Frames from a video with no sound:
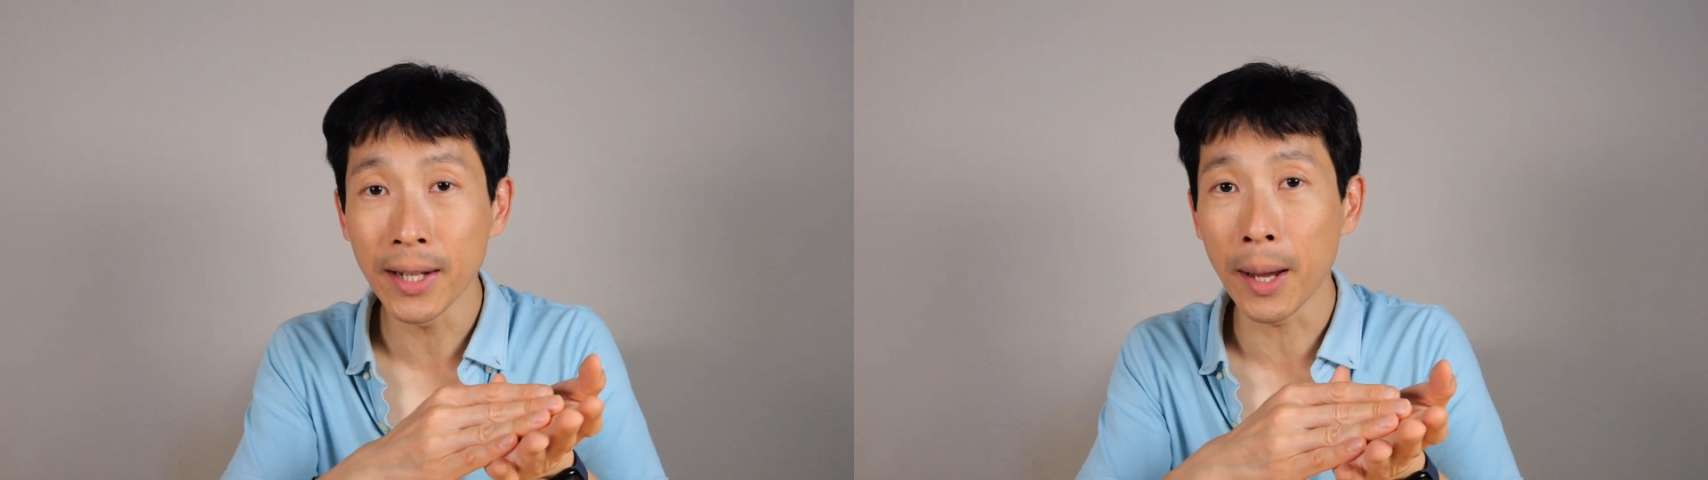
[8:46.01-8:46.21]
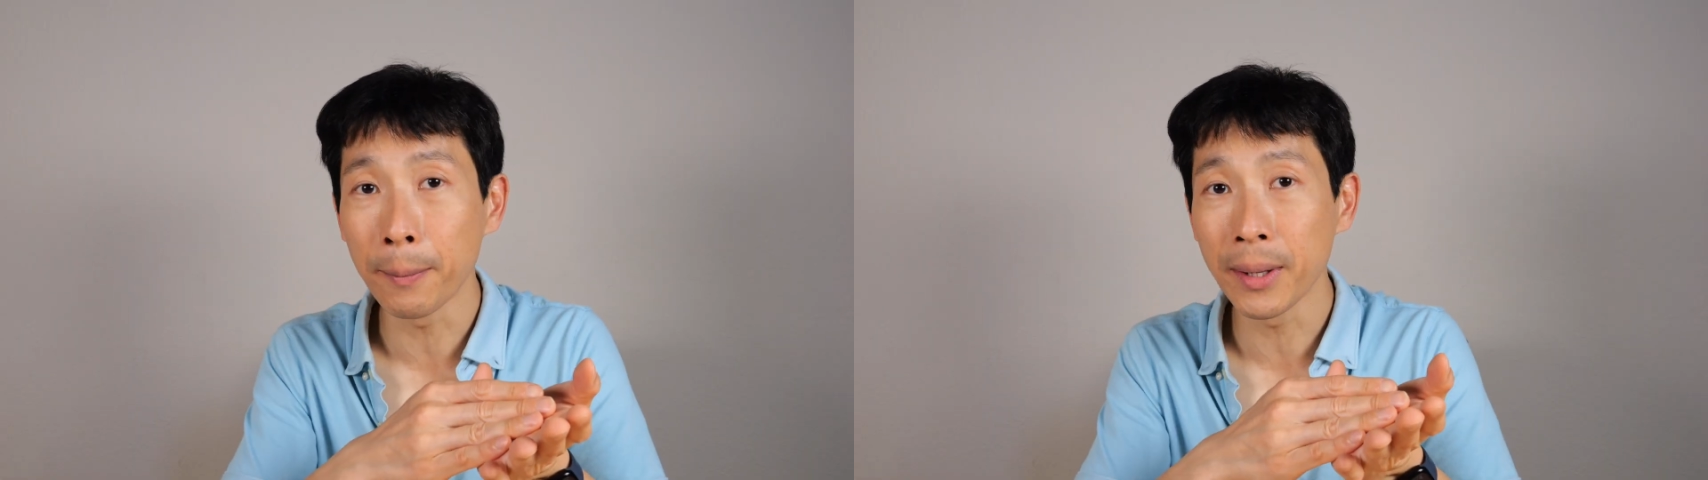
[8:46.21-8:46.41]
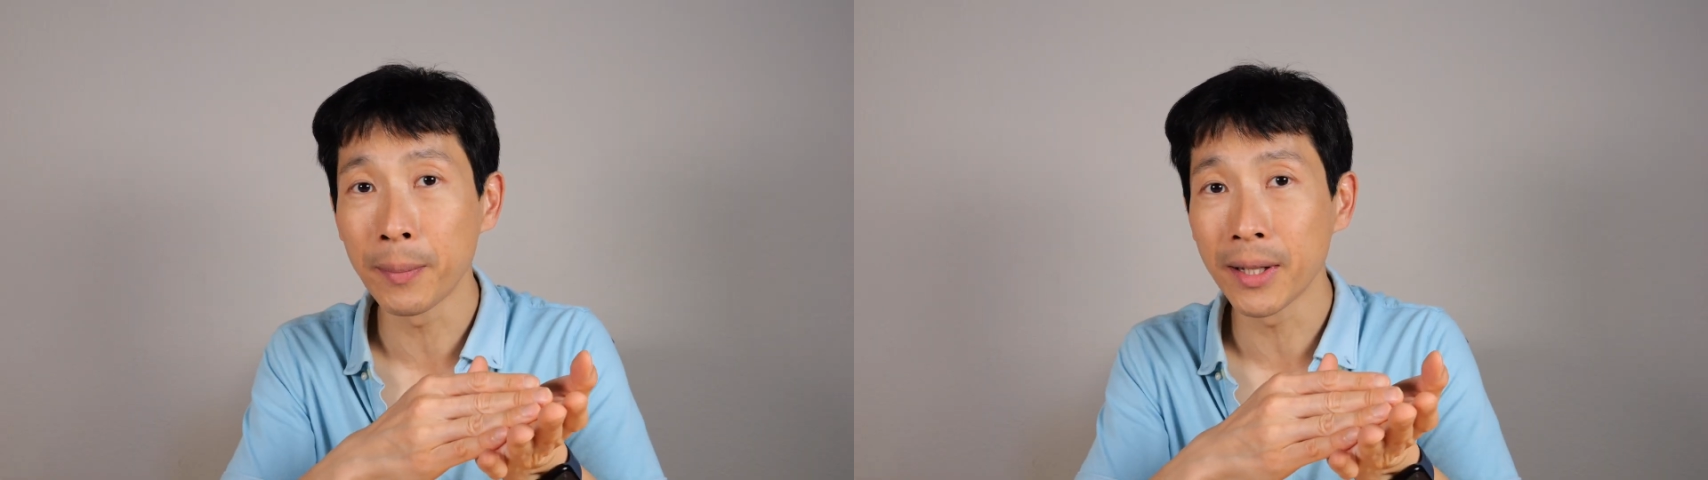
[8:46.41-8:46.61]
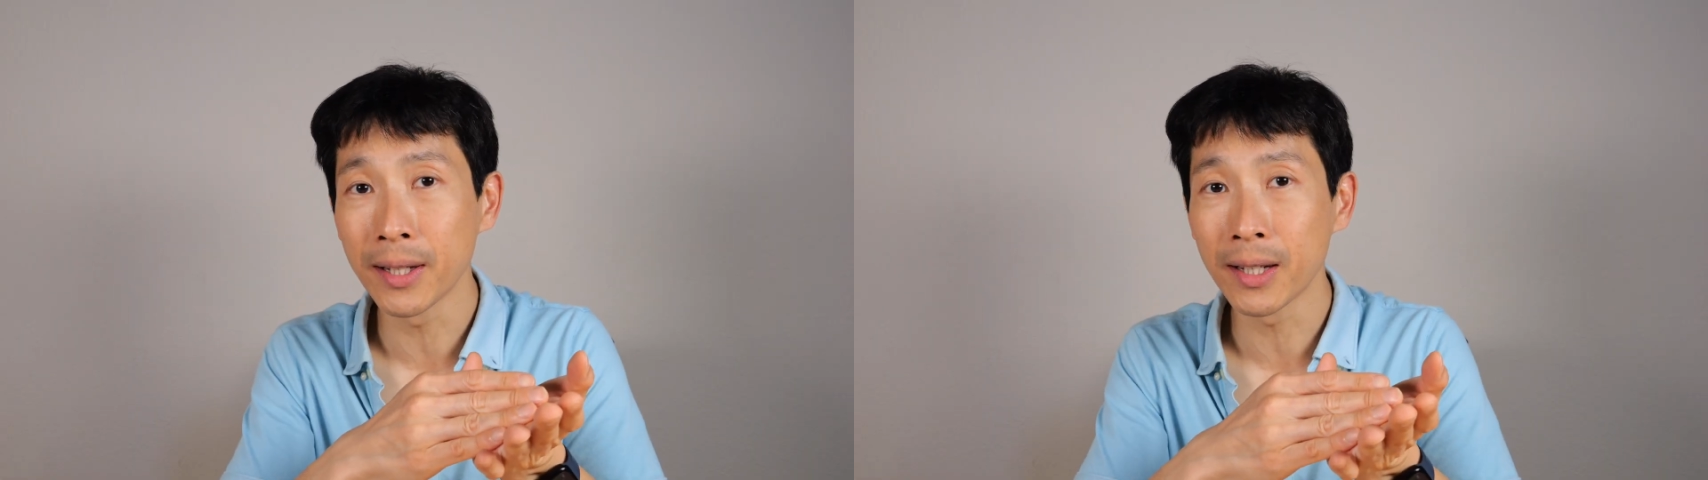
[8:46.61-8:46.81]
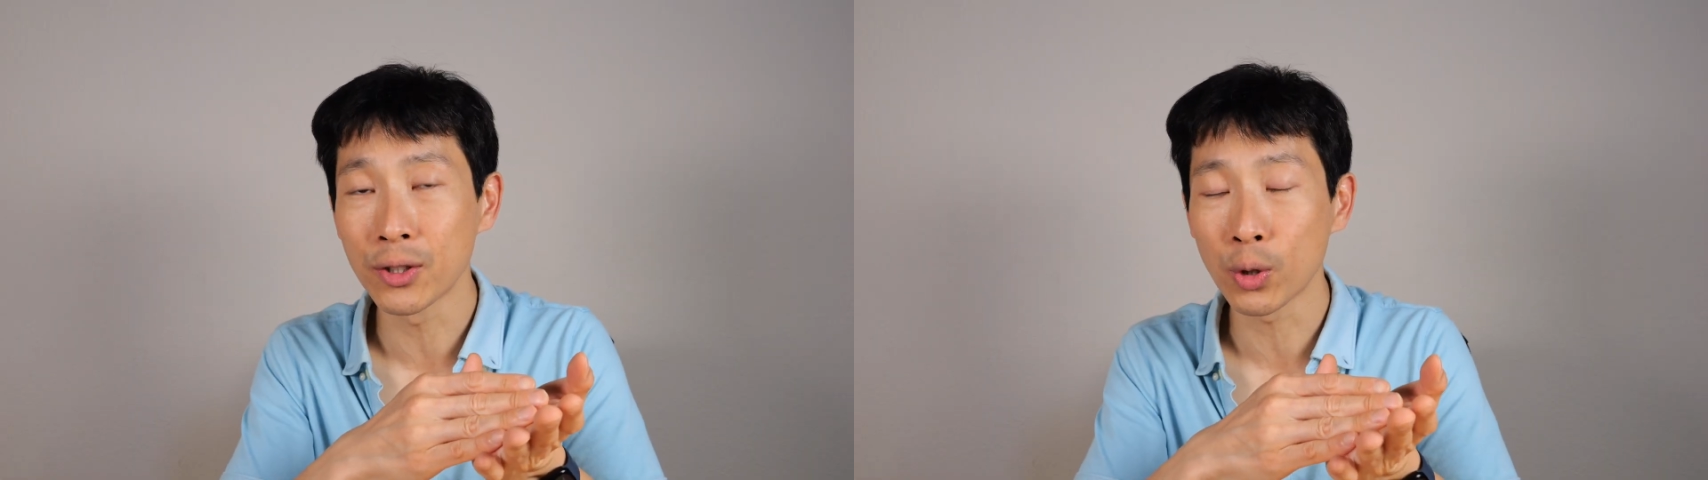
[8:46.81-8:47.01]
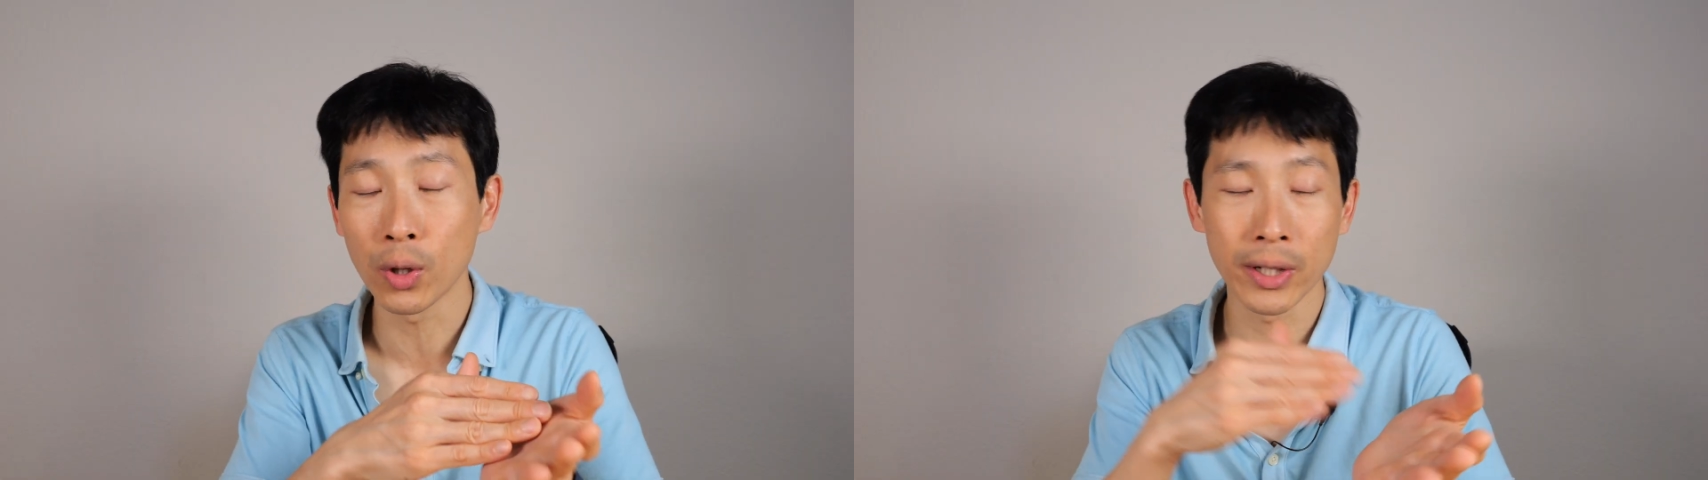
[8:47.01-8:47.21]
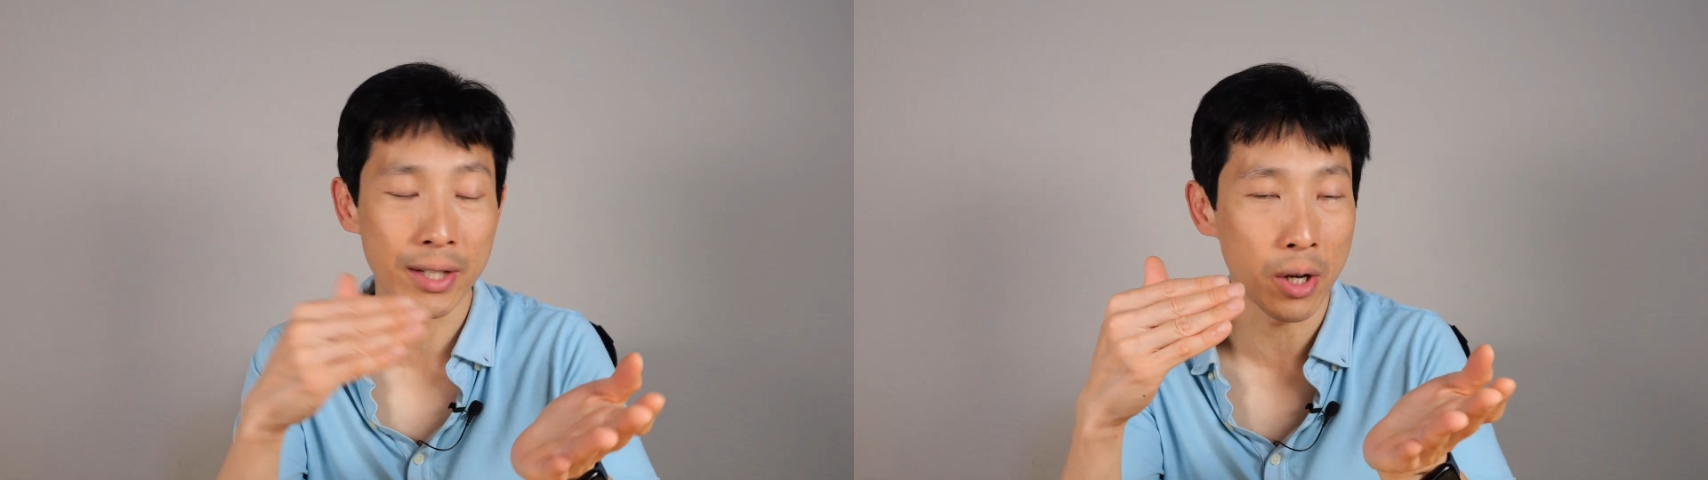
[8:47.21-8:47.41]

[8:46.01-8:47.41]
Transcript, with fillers: an MPPT controller,